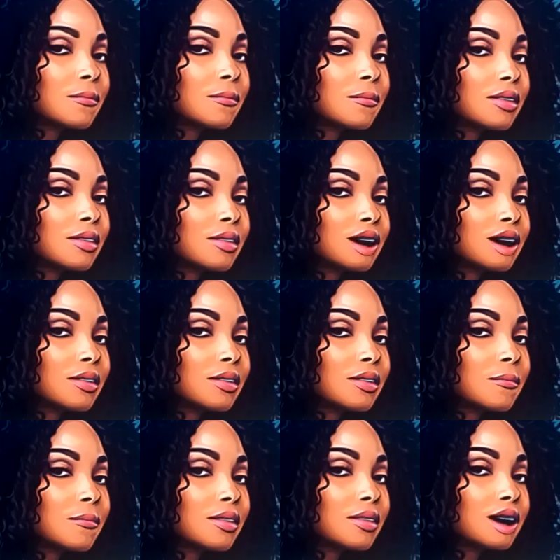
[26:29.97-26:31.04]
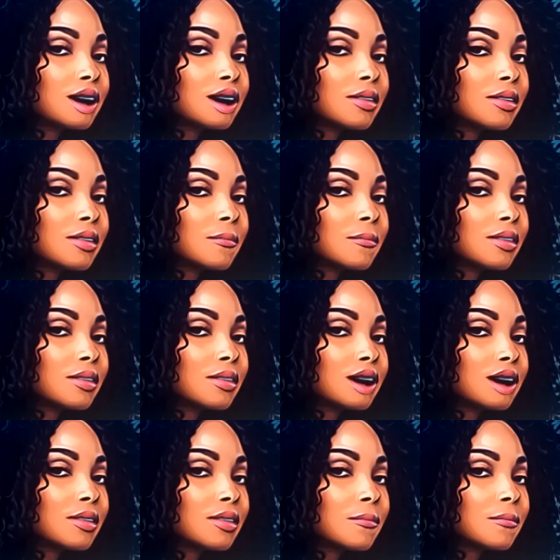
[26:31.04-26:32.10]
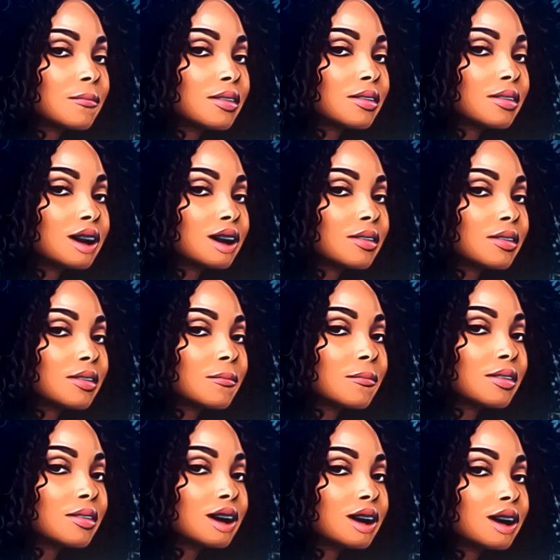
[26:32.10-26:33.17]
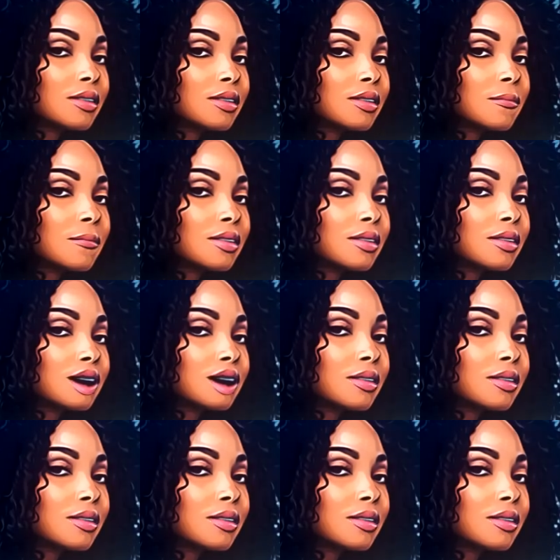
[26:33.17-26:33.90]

was pretending she did not get pregnant before marriage and she didn't know her damn due date.